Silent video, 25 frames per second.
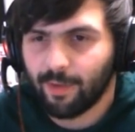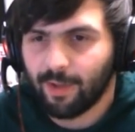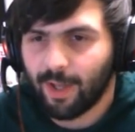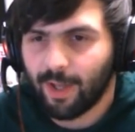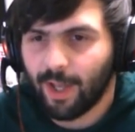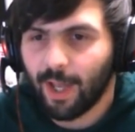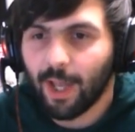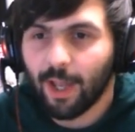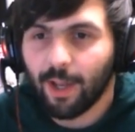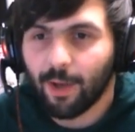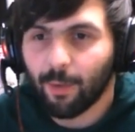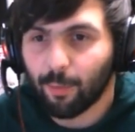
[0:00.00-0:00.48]

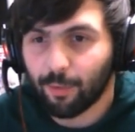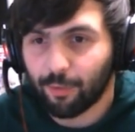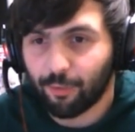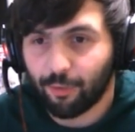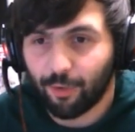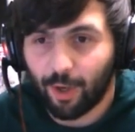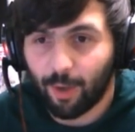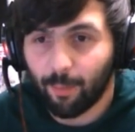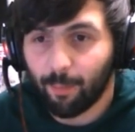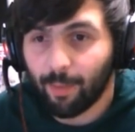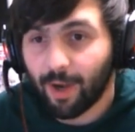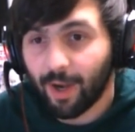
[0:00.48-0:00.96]
hey, what
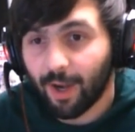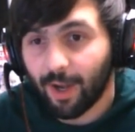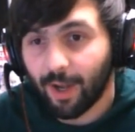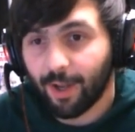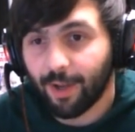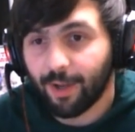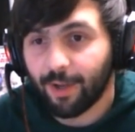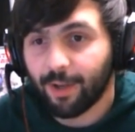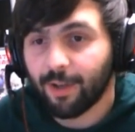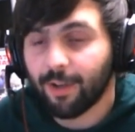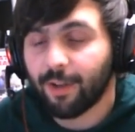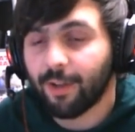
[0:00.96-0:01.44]
should I
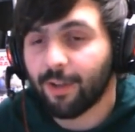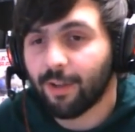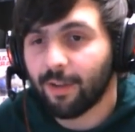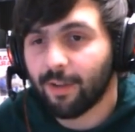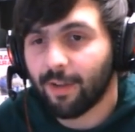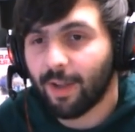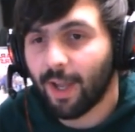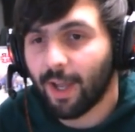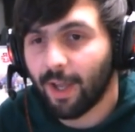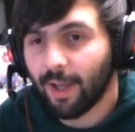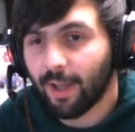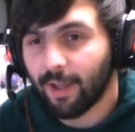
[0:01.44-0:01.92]
buy
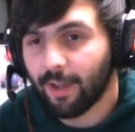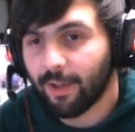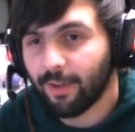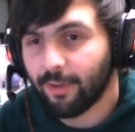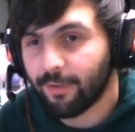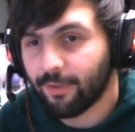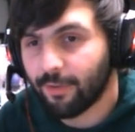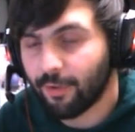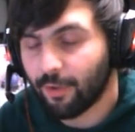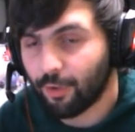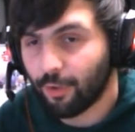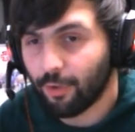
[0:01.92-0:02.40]

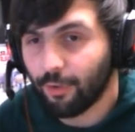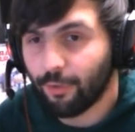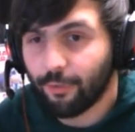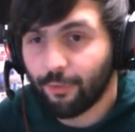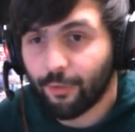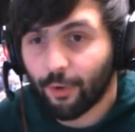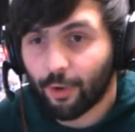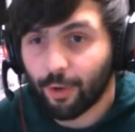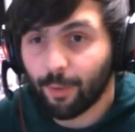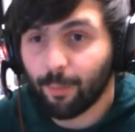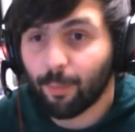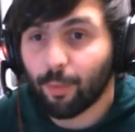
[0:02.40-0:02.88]
as a good
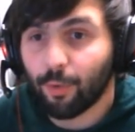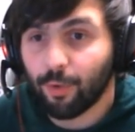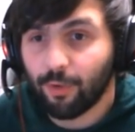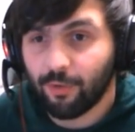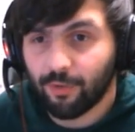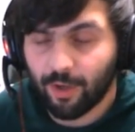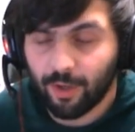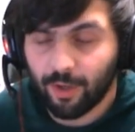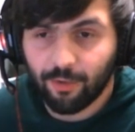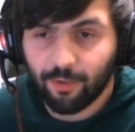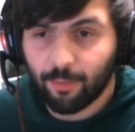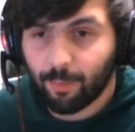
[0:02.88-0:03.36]
starting point?
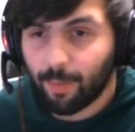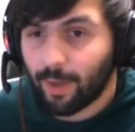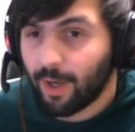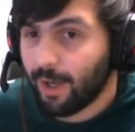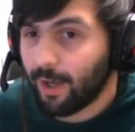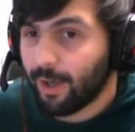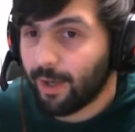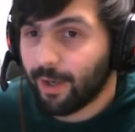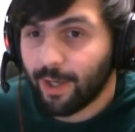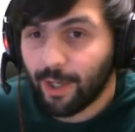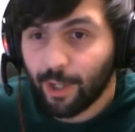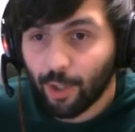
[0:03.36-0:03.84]
Should
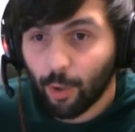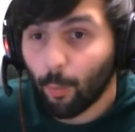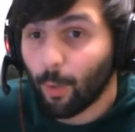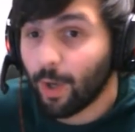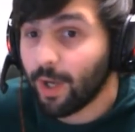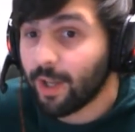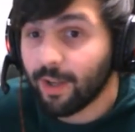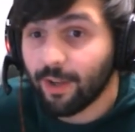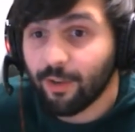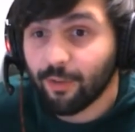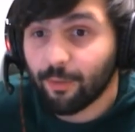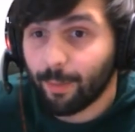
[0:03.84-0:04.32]
buy an
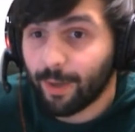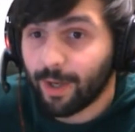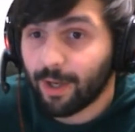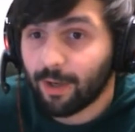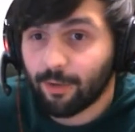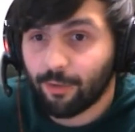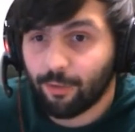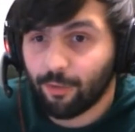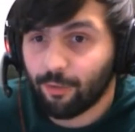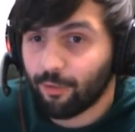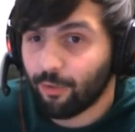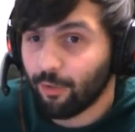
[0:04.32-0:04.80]
Awakenings
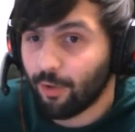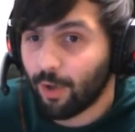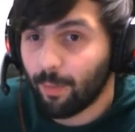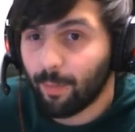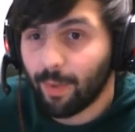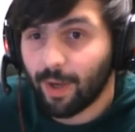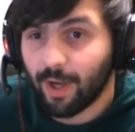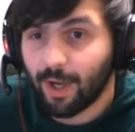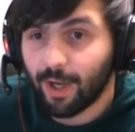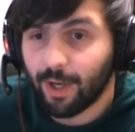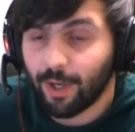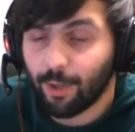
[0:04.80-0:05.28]
box, or should I
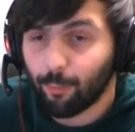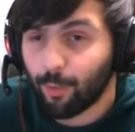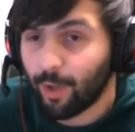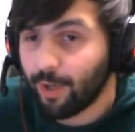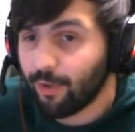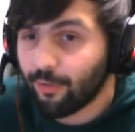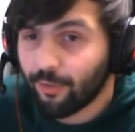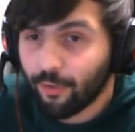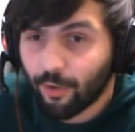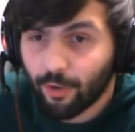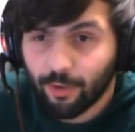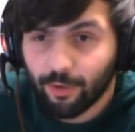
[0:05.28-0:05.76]
buy a Rey
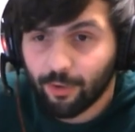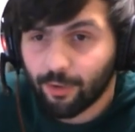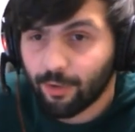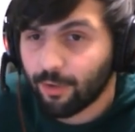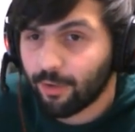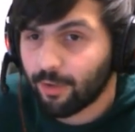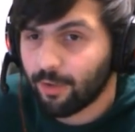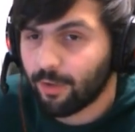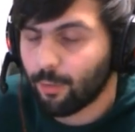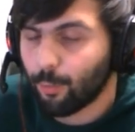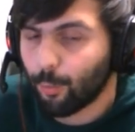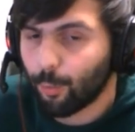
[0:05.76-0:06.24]

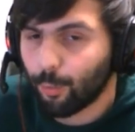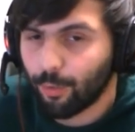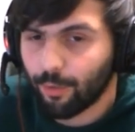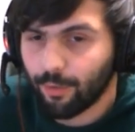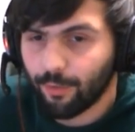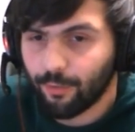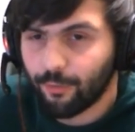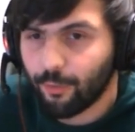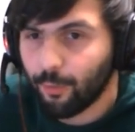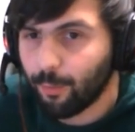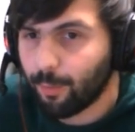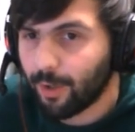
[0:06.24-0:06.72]
starter or
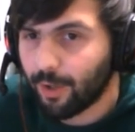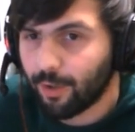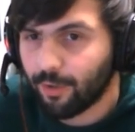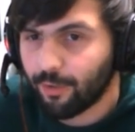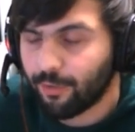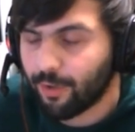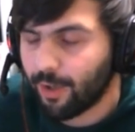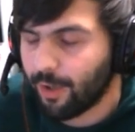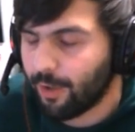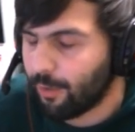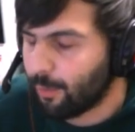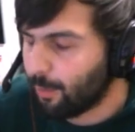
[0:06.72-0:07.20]
the 2-player
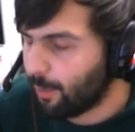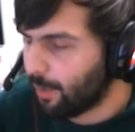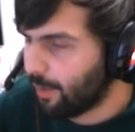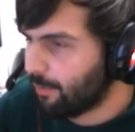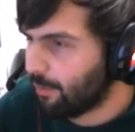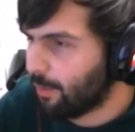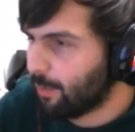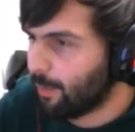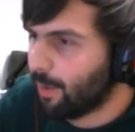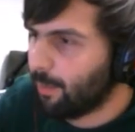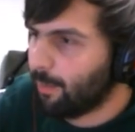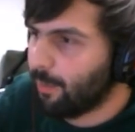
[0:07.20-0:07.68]
set or whatever
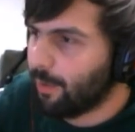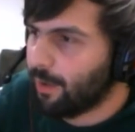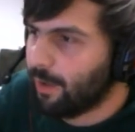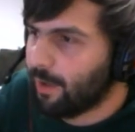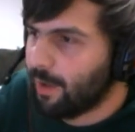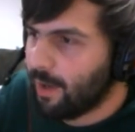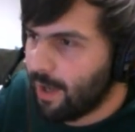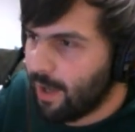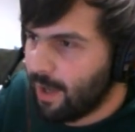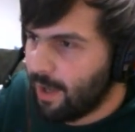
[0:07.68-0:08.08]
it might be?